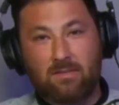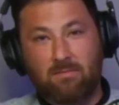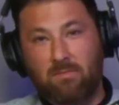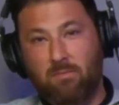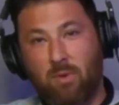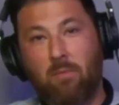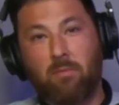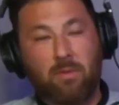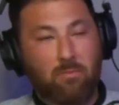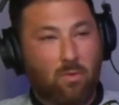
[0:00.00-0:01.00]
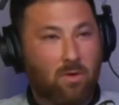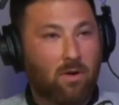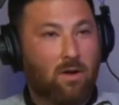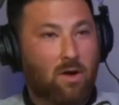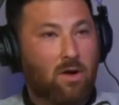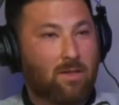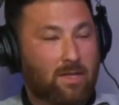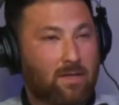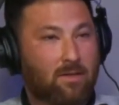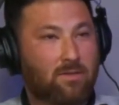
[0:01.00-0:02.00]
probably more all
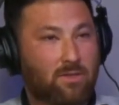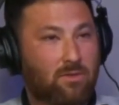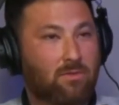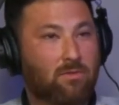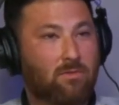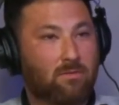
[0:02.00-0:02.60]
in to